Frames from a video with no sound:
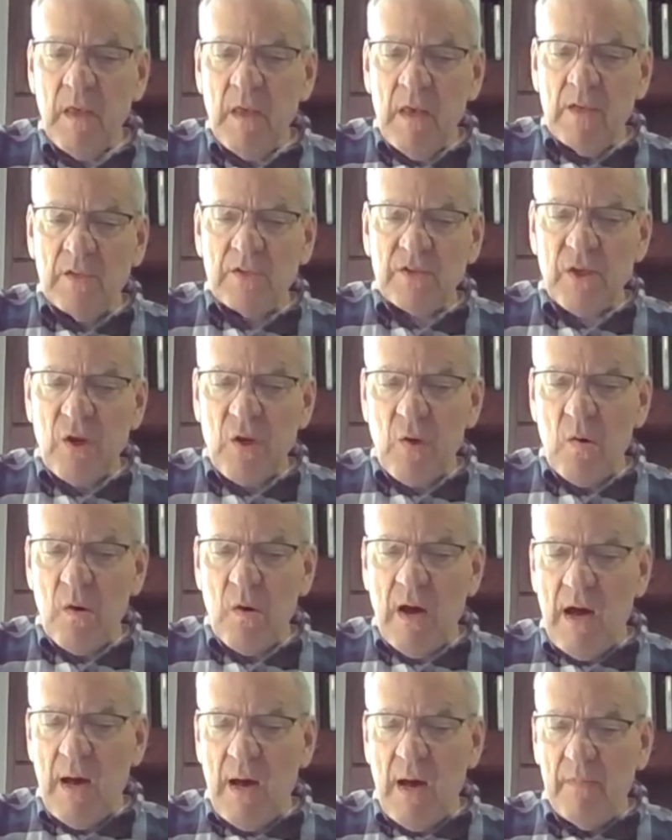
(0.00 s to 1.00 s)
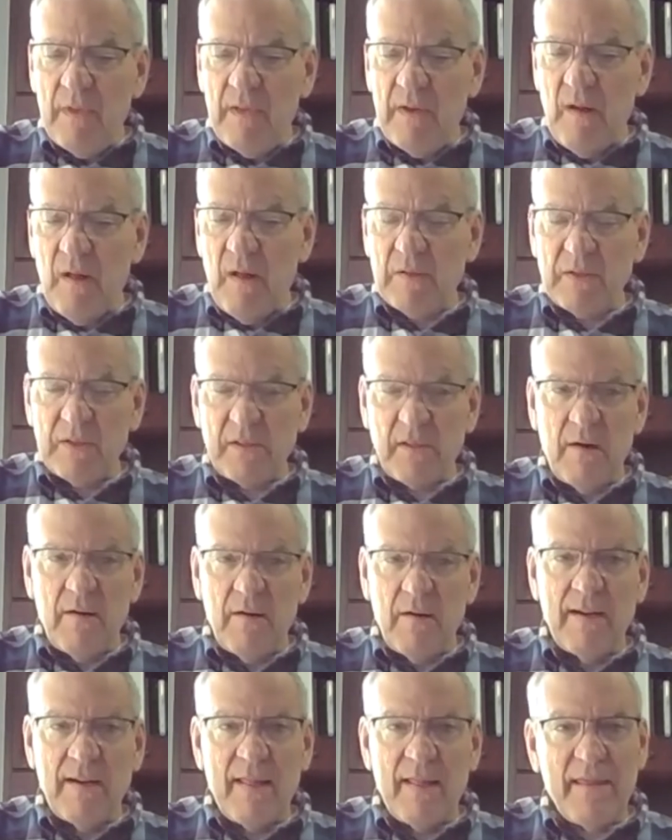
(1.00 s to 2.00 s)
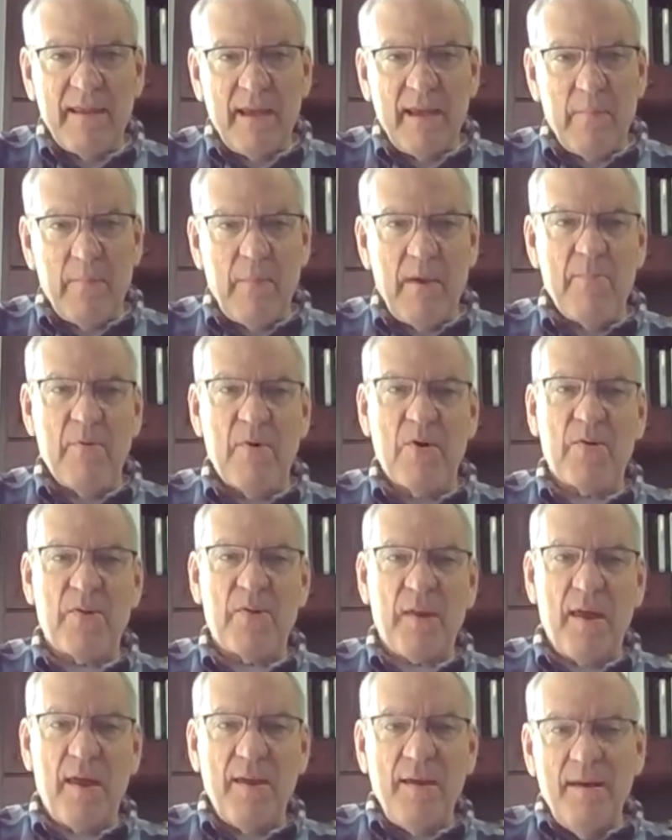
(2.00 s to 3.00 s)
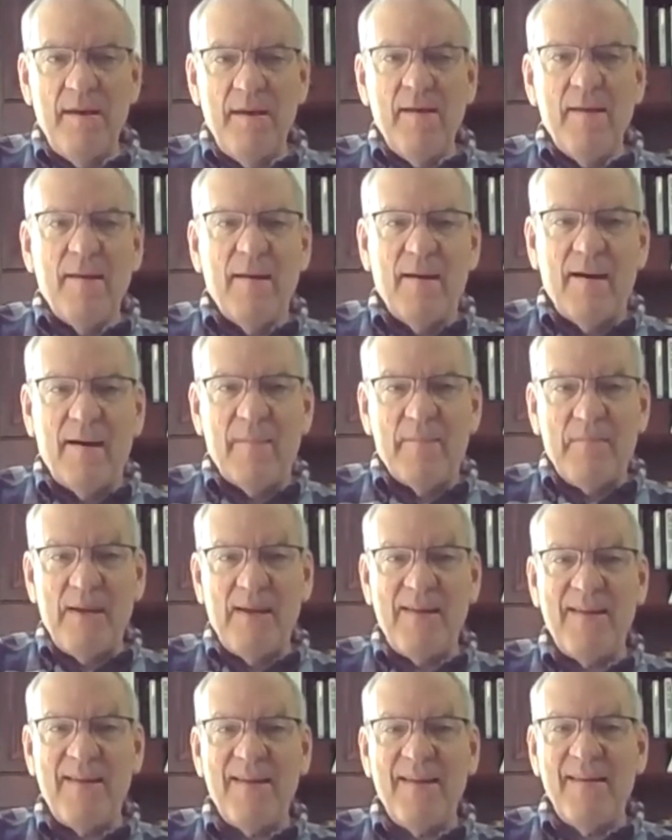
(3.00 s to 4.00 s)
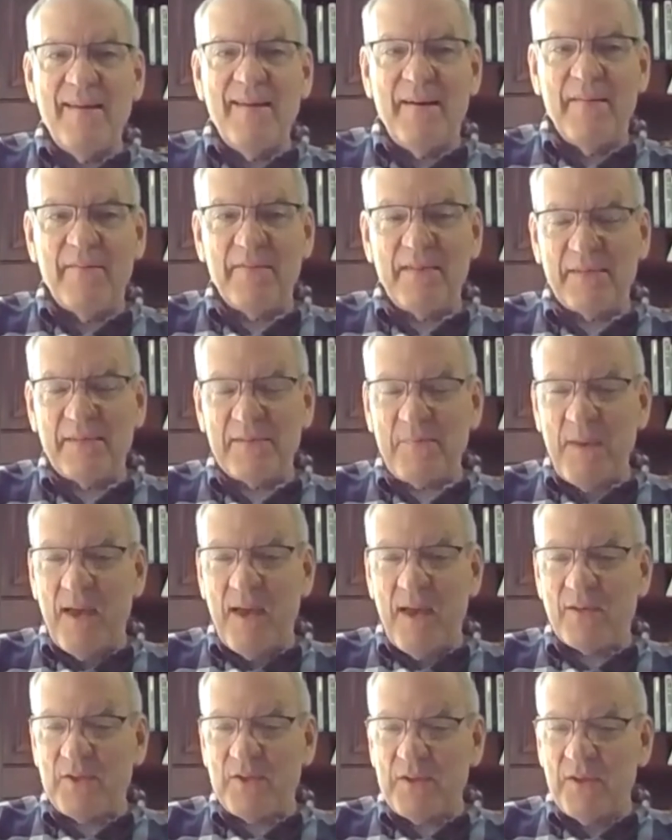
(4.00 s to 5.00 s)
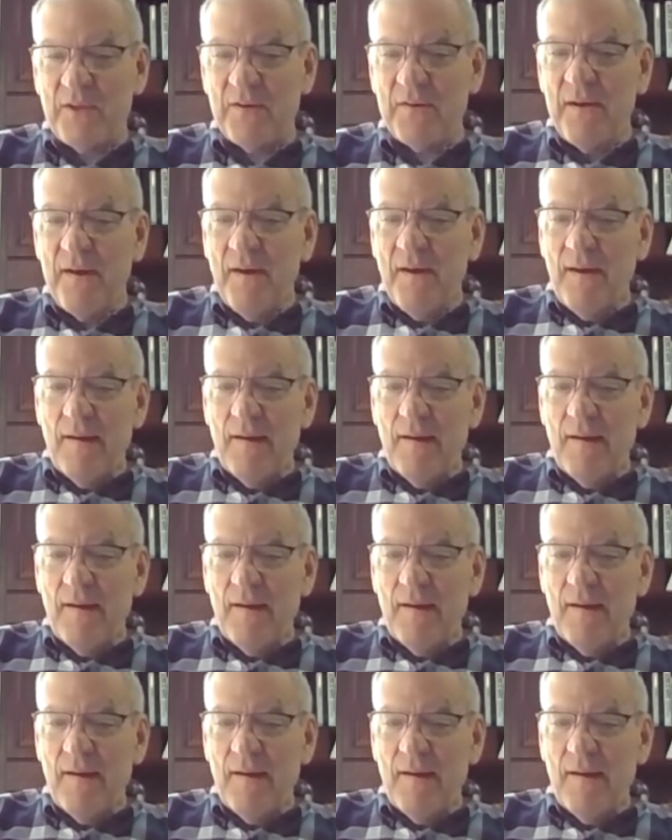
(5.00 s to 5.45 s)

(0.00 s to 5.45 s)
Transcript: So it all started, I think, on my birthday of this past year,